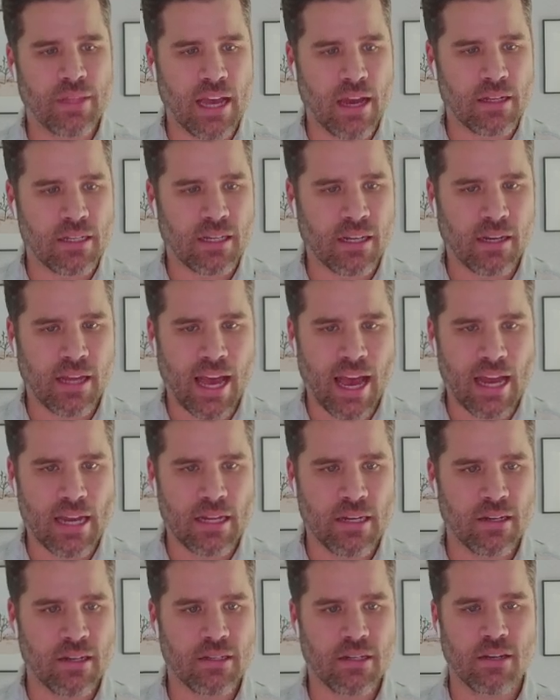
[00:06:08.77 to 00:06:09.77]
that's going to add
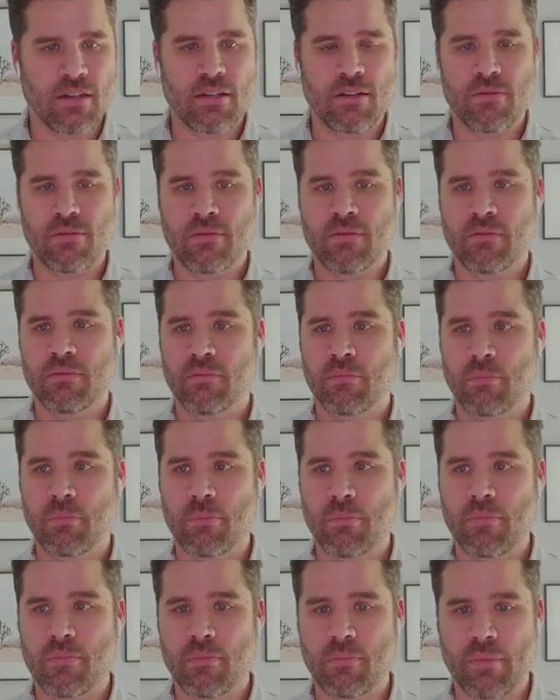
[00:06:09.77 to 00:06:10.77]
in as a new
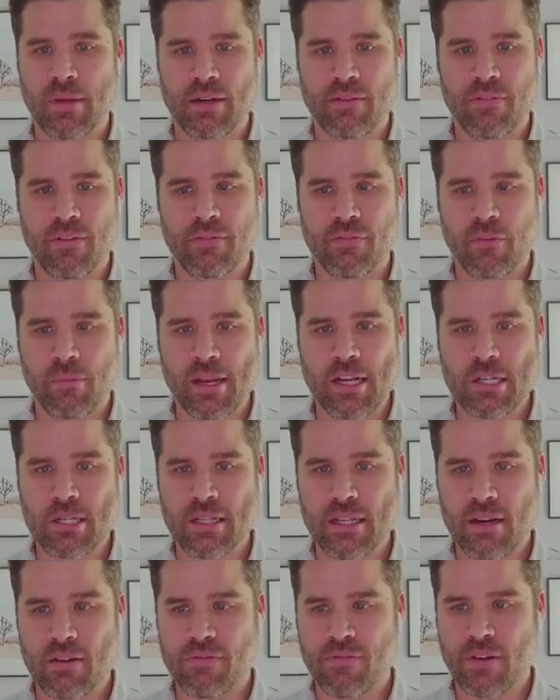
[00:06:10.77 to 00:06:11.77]
bit of
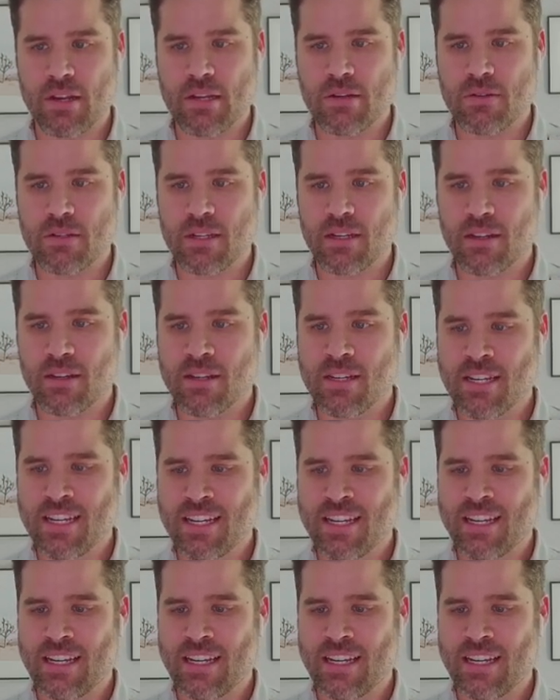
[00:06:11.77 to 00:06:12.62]
information there for you to